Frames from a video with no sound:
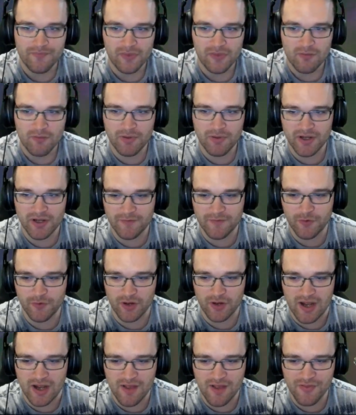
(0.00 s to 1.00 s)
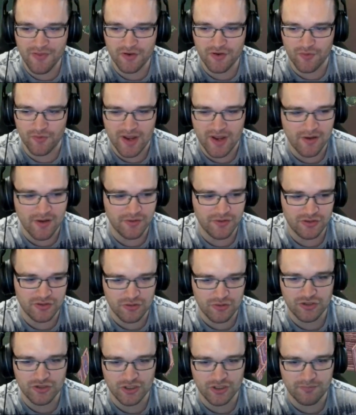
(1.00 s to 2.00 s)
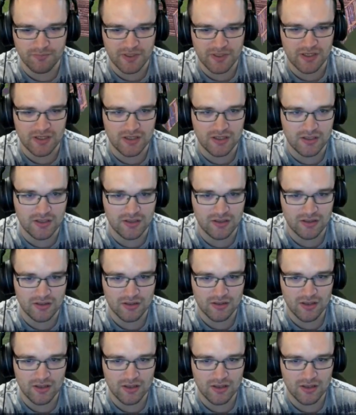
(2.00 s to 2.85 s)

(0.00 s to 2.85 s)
But if you're on the ground, you should be,